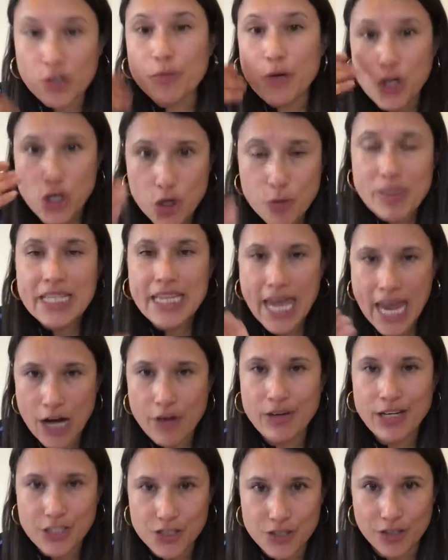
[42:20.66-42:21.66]
Human
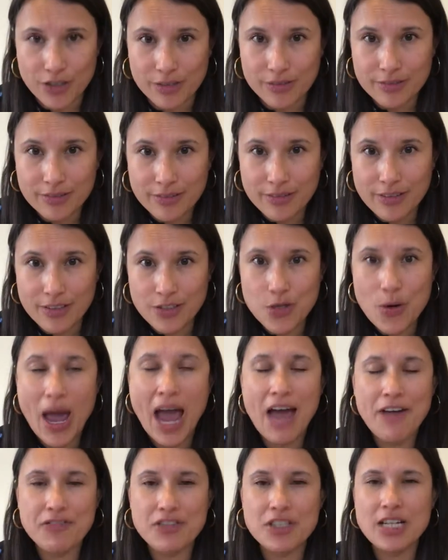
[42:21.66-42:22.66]
character. You
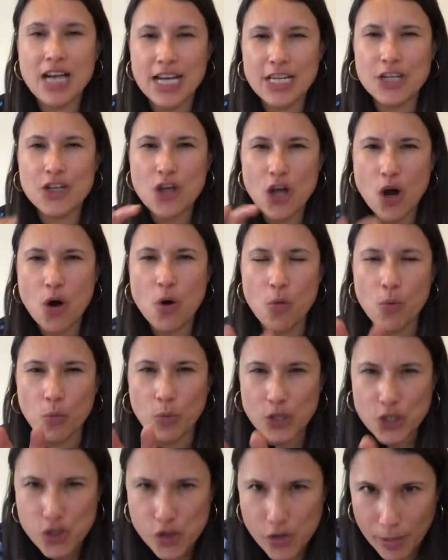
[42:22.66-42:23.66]
have to kind of know
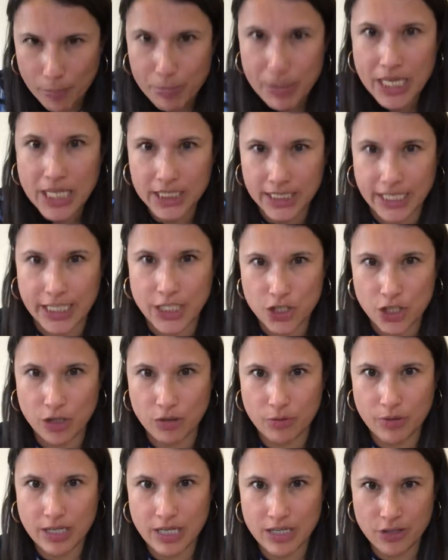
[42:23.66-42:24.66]
what you're appealing to
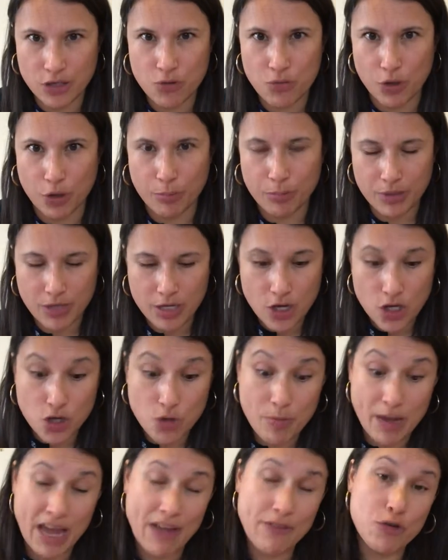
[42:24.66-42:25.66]
in the group.
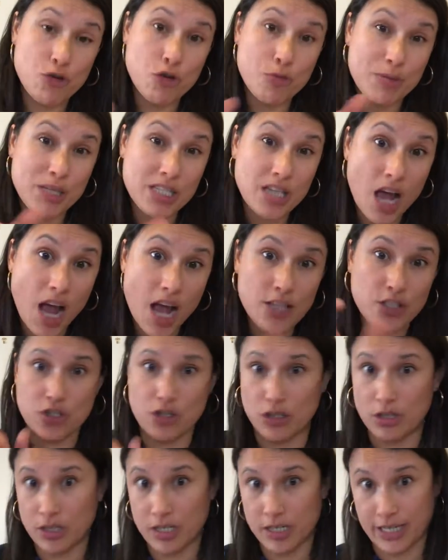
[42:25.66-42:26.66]
You may have a group that's
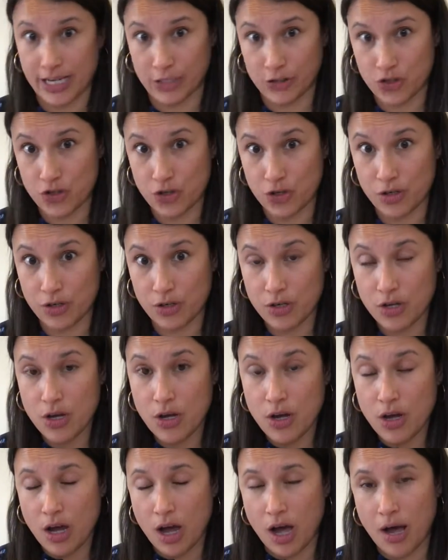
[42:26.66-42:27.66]
hostile against your
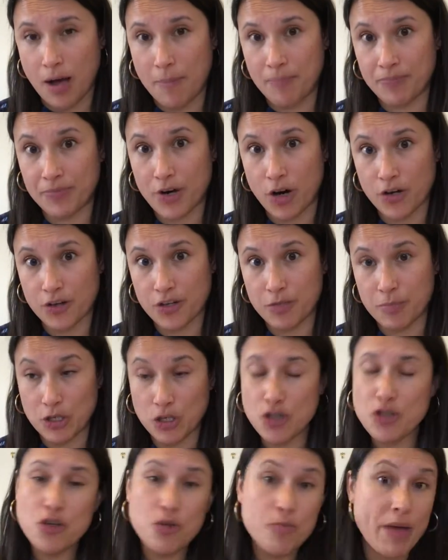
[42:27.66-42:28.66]
argument.
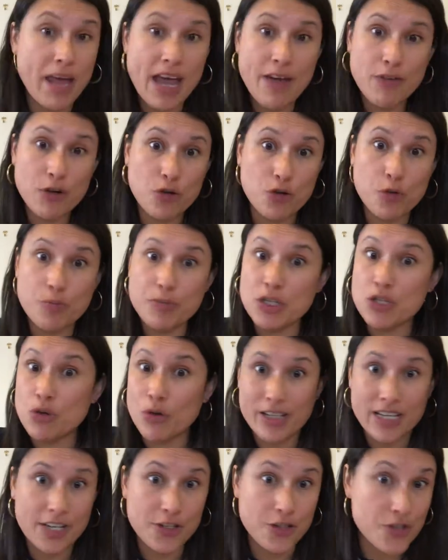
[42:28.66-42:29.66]
And you may have a group that's
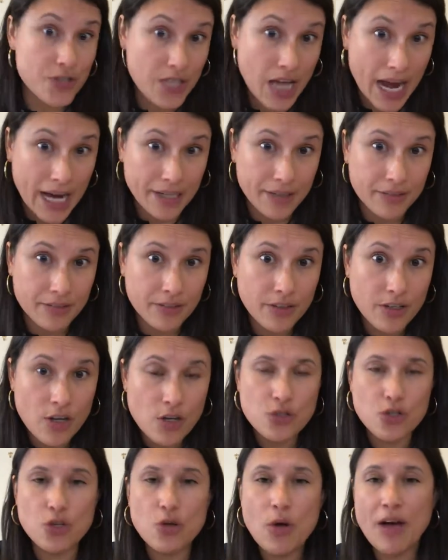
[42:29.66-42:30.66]
already on your side.
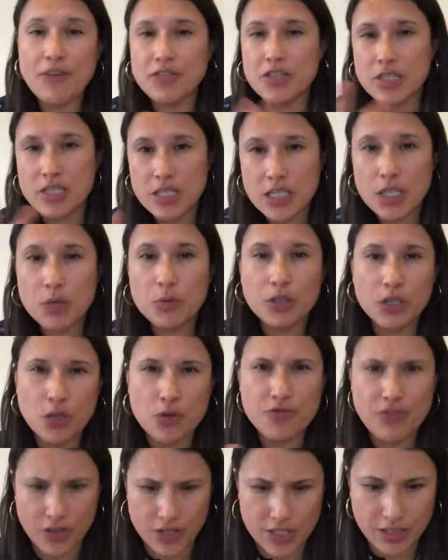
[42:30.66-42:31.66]
So you have to deal with
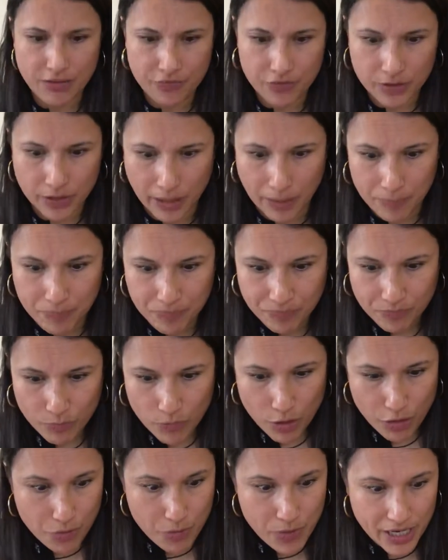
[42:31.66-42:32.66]
those very differently.
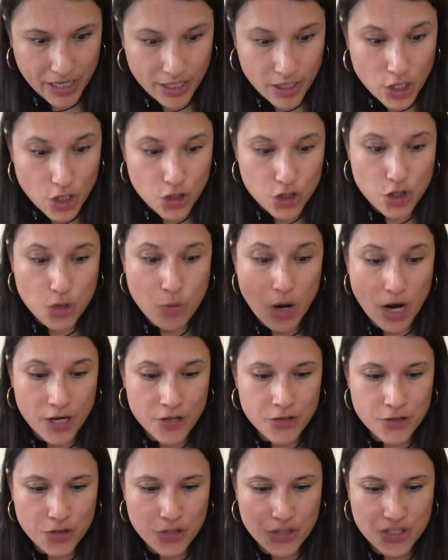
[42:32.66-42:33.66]
3, to
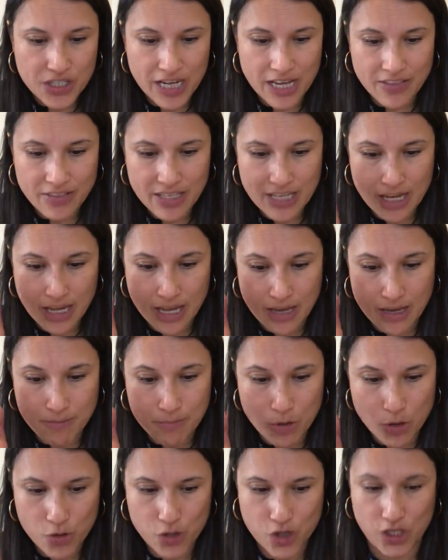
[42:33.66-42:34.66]
understand the
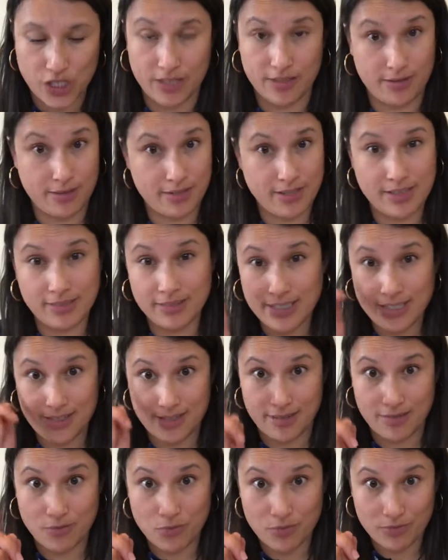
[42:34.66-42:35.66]
emotions. And
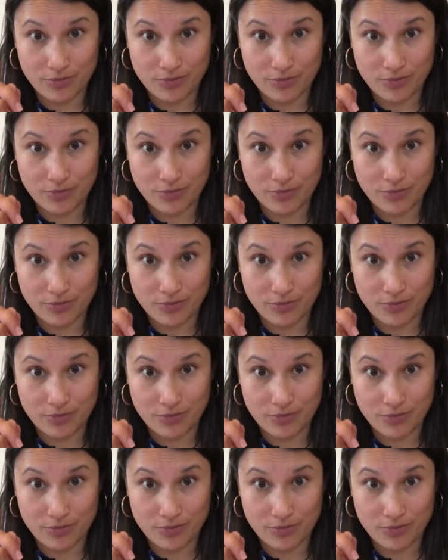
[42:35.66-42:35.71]
listen,